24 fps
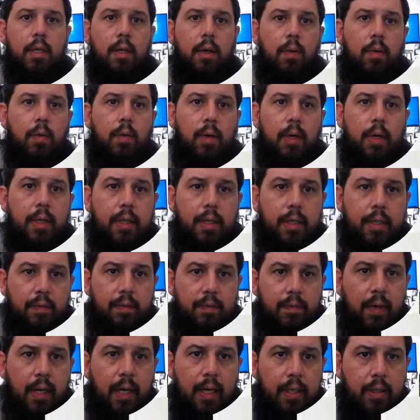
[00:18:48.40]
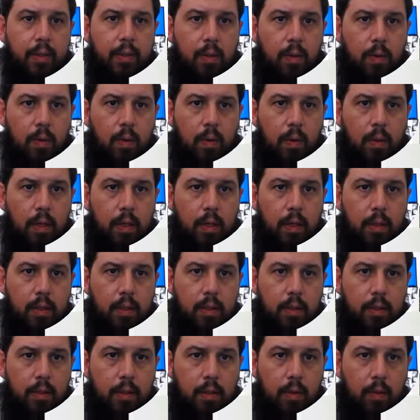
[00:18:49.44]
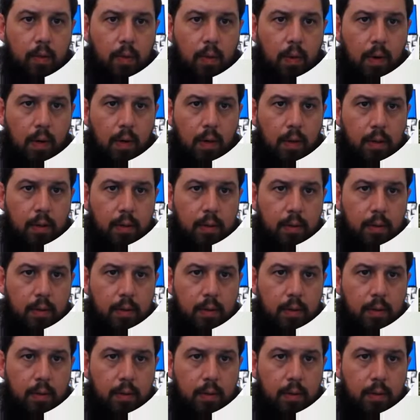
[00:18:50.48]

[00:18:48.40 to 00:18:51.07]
We're going to define our corner or our wall.